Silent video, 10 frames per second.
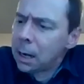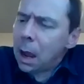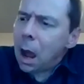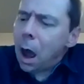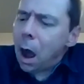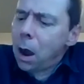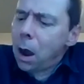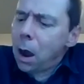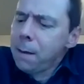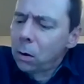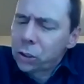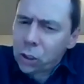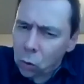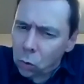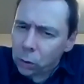I'm not sure
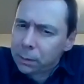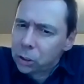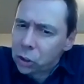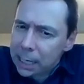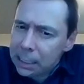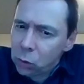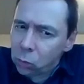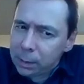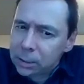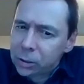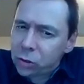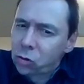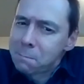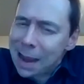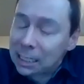that the change will be as
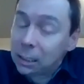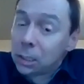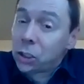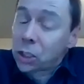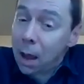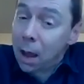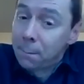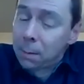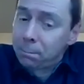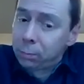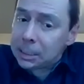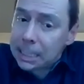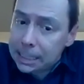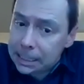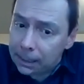dramatic as some are
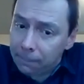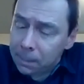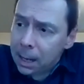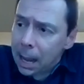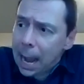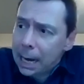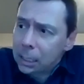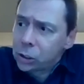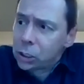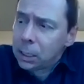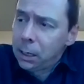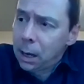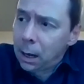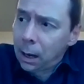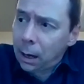predicting. Actually,
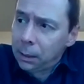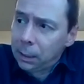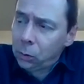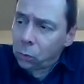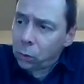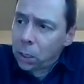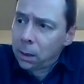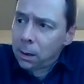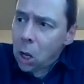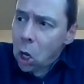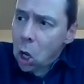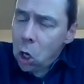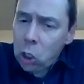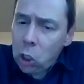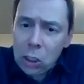I think although
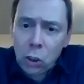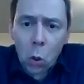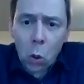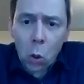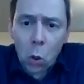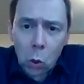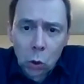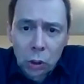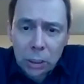early doors,